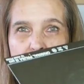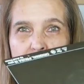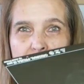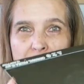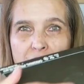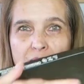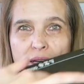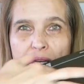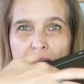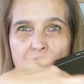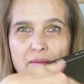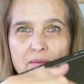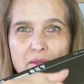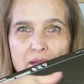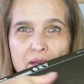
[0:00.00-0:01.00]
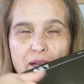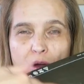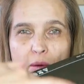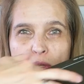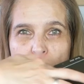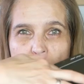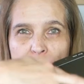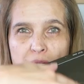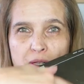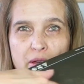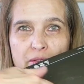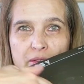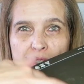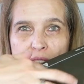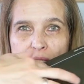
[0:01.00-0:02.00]
and I always print it on
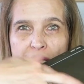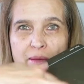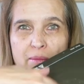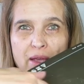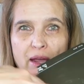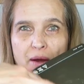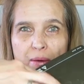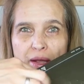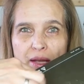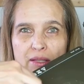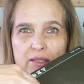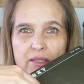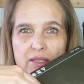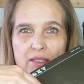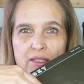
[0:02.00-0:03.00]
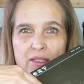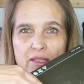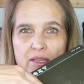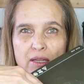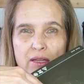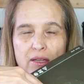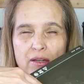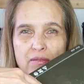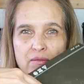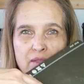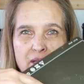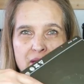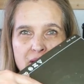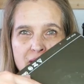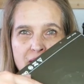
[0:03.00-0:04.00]
the same area, as you can see here,
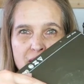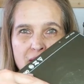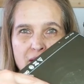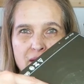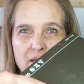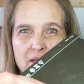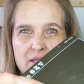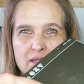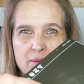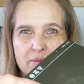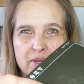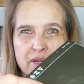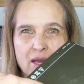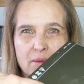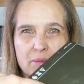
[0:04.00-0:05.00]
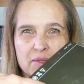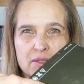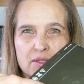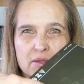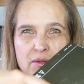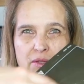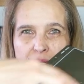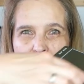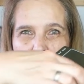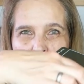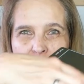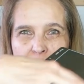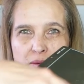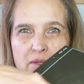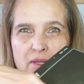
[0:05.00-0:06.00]
something happened to
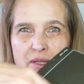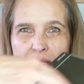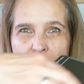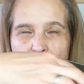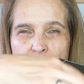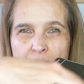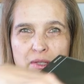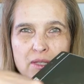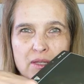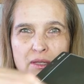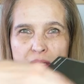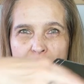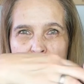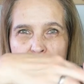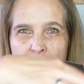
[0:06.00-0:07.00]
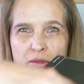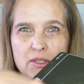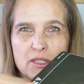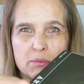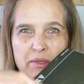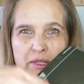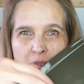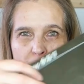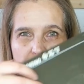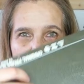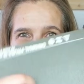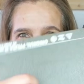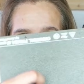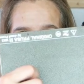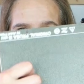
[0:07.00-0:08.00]
the spill
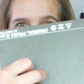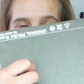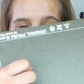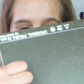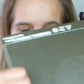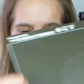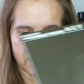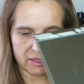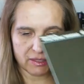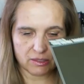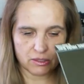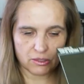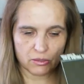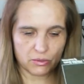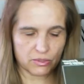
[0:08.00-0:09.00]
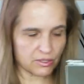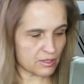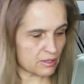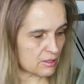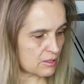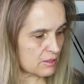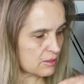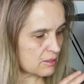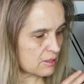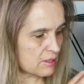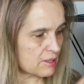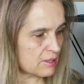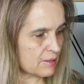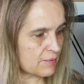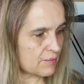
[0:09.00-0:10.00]
plate here. I didn't use
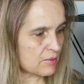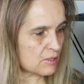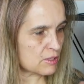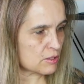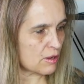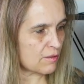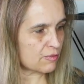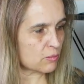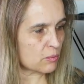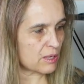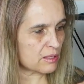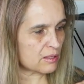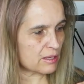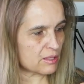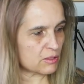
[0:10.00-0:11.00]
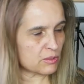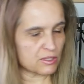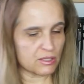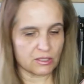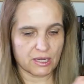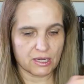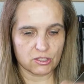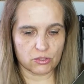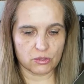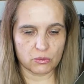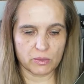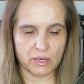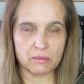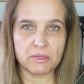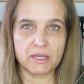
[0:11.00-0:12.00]
the soft one. I used the textured
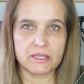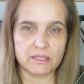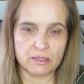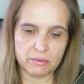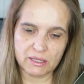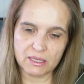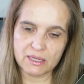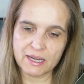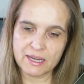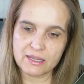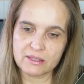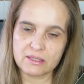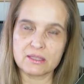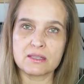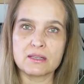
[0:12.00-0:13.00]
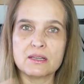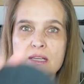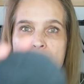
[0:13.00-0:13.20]
one because I really like the